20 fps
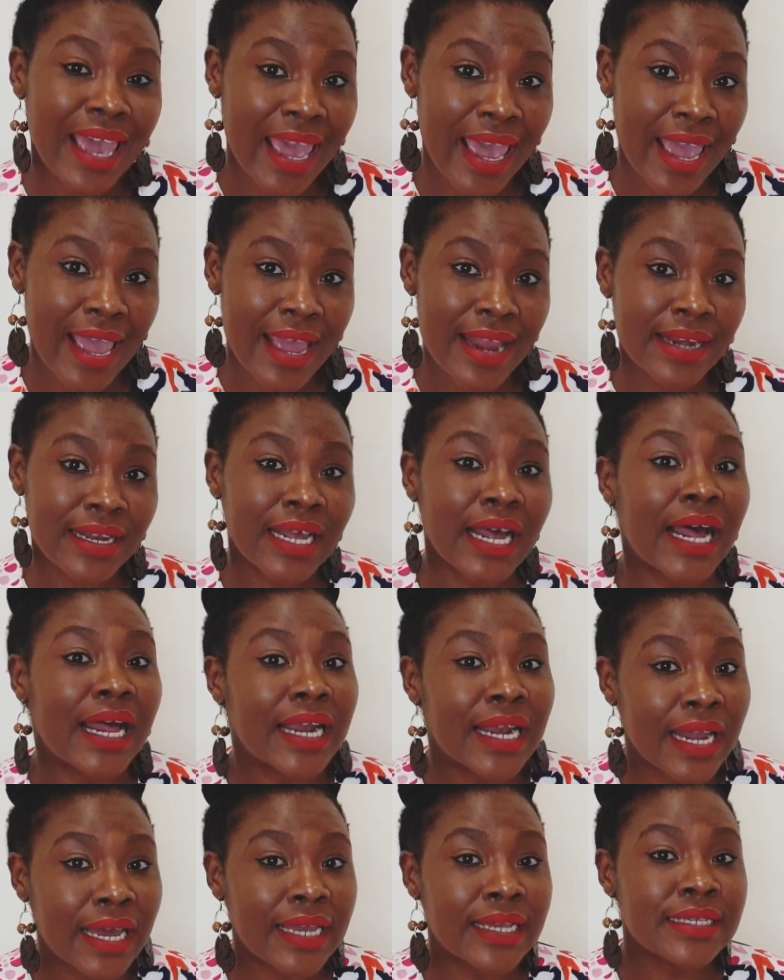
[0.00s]
and a
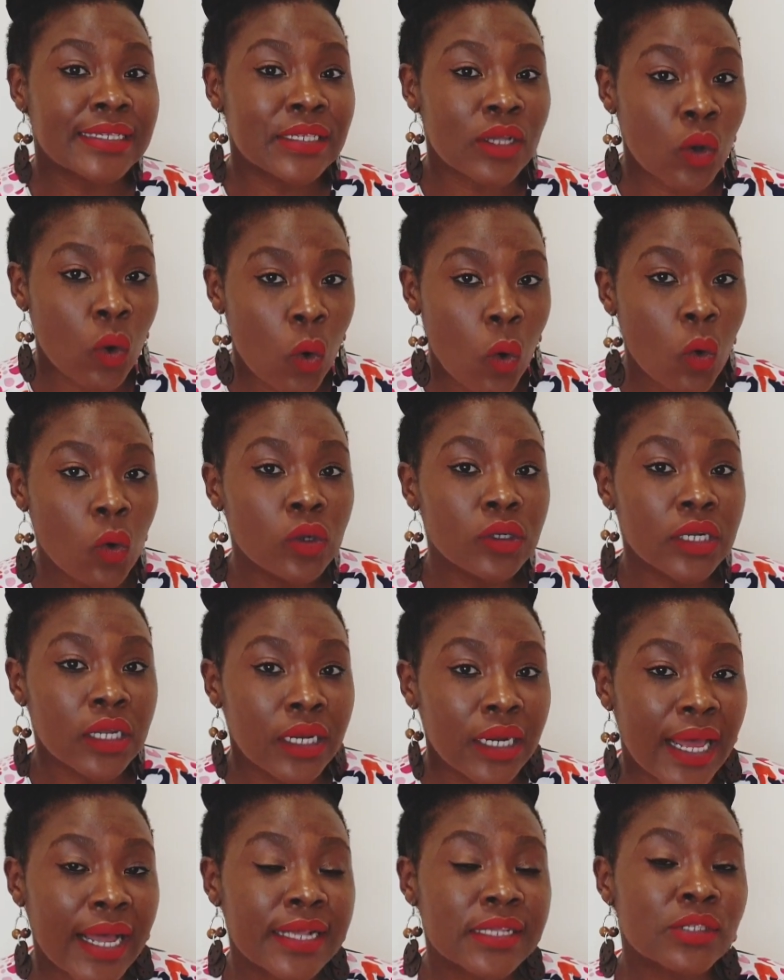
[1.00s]
nice cold
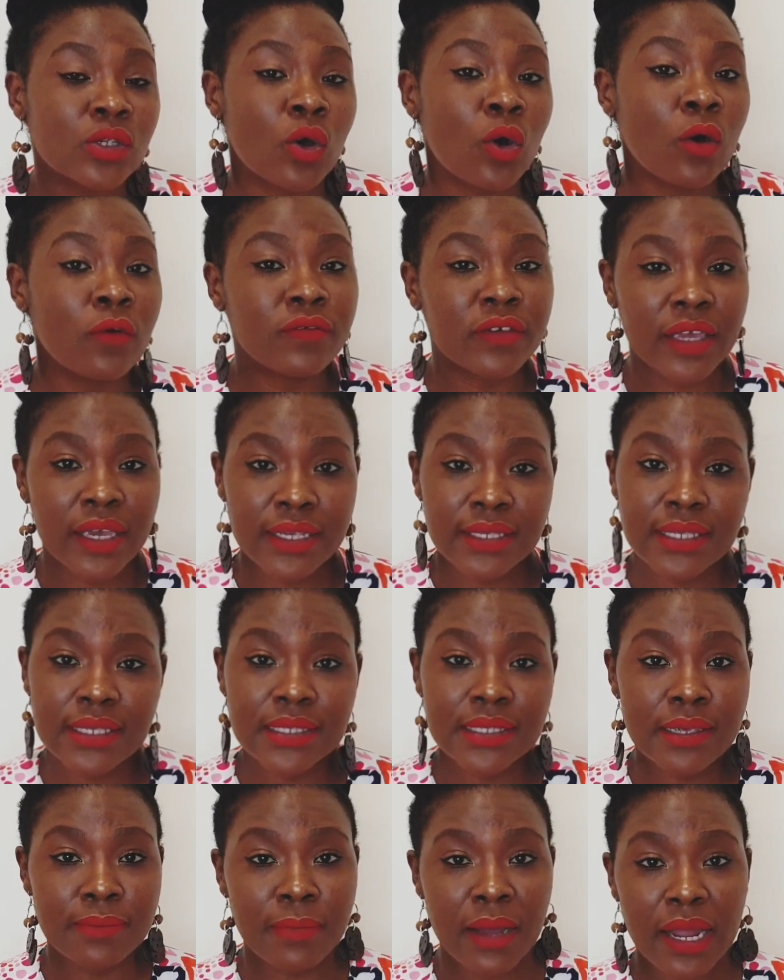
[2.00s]
glass of
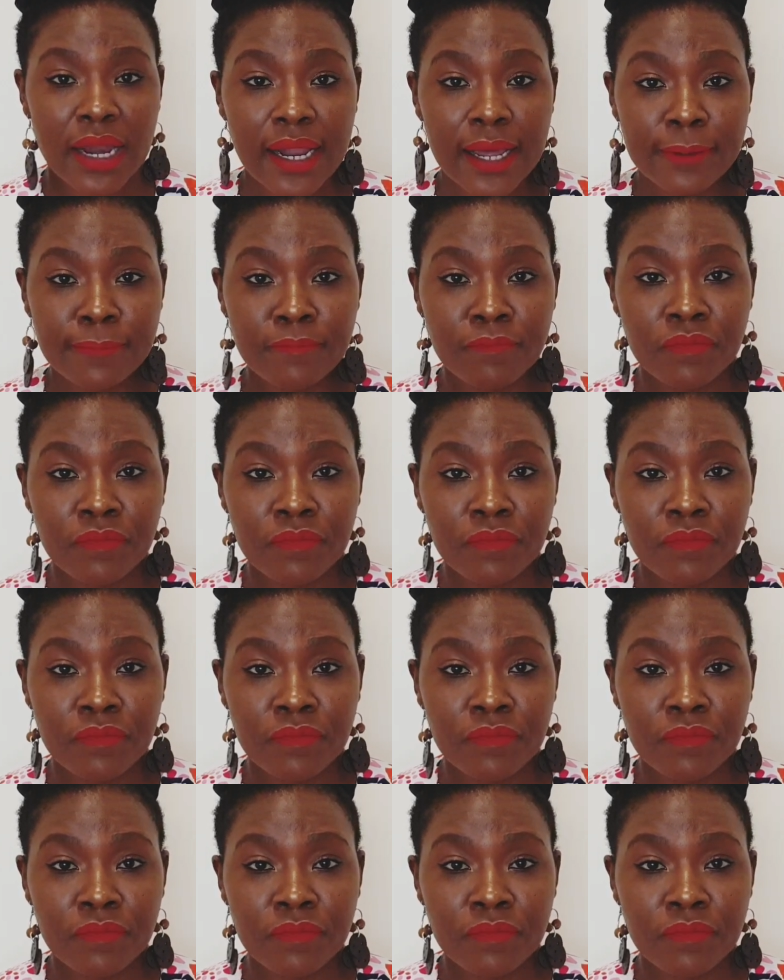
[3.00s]
KCC mala.